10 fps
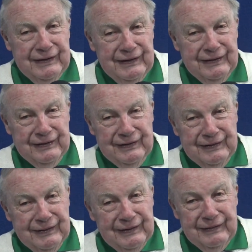And
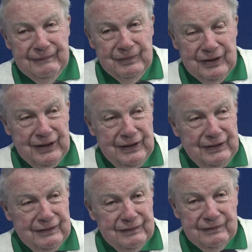uh, but
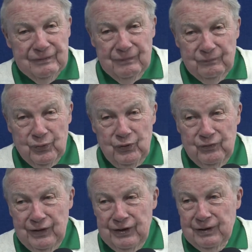he
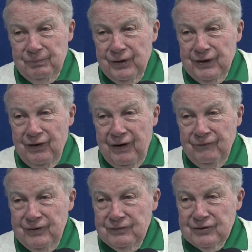proved that he could play
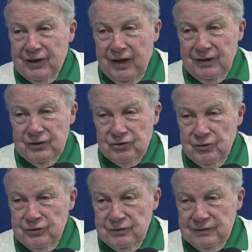golf, and he was a college
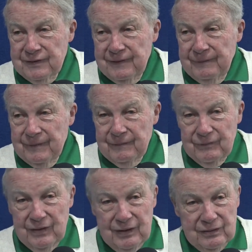student.
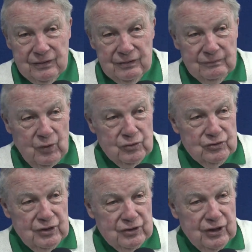And
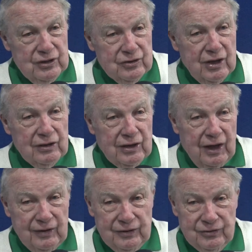most of these kids are
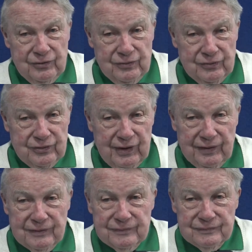college students
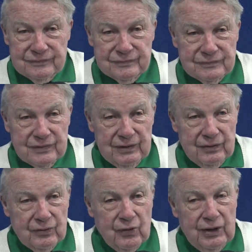now, and
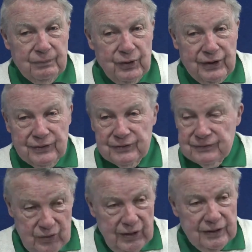they're great players.
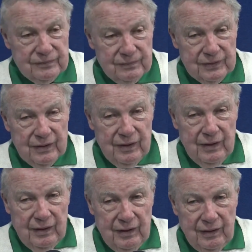Oh, yes, but
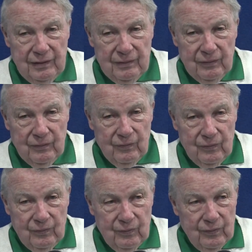uh,
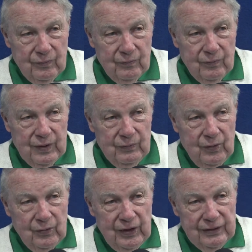we
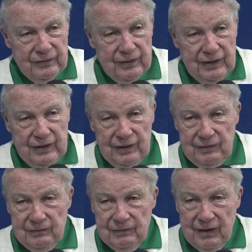won't let
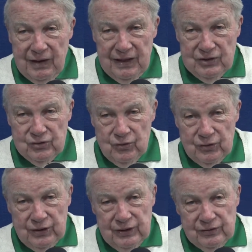any high school
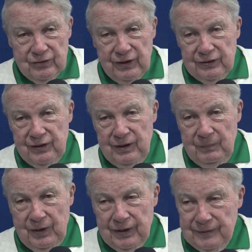kids collect any
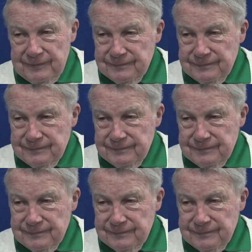money.